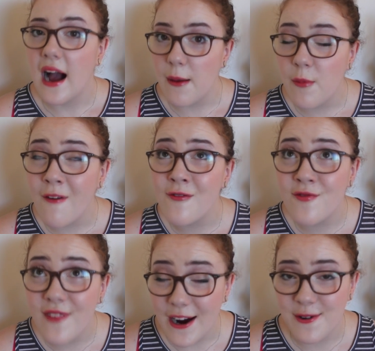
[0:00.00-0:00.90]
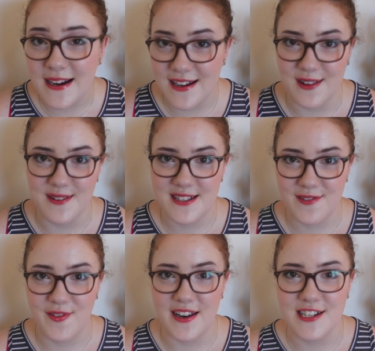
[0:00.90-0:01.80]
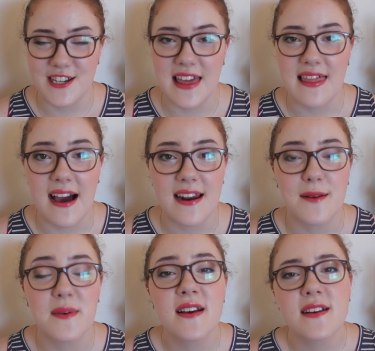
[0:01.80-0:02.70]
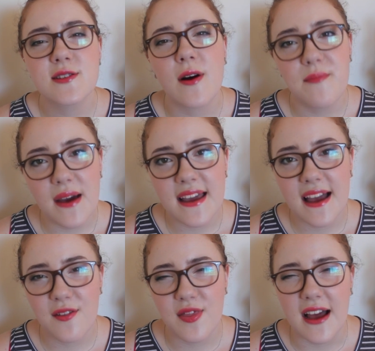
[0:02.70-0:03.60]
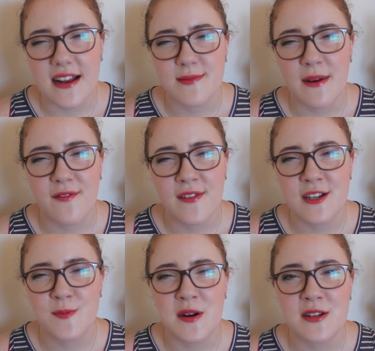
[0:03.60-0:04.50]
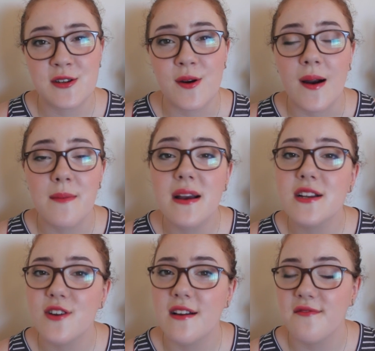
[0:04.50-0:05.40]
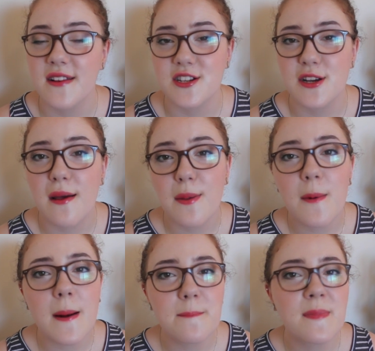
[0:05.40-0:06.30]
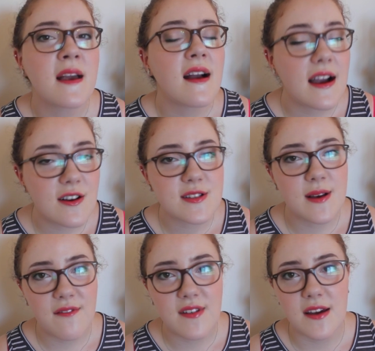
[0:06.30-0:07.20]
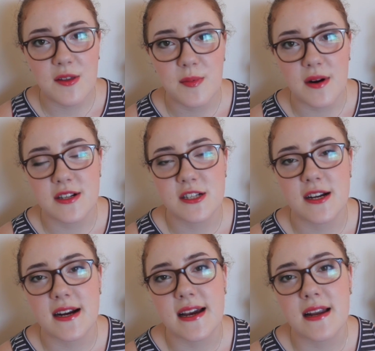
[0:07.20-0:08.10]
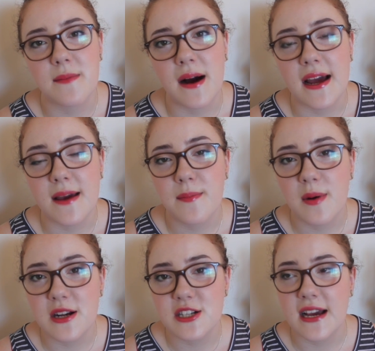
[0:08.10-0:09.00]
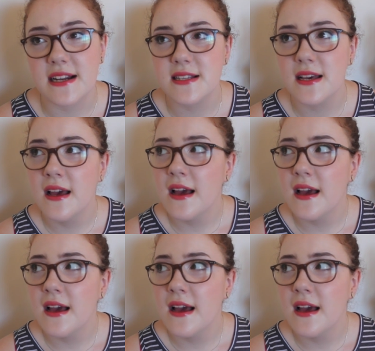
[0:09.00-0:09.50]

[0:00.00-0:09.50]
I'm very close to finishing that up, so I may count that as my finished bronzer, or I may try and finish another one. I also have another bronzer in my Project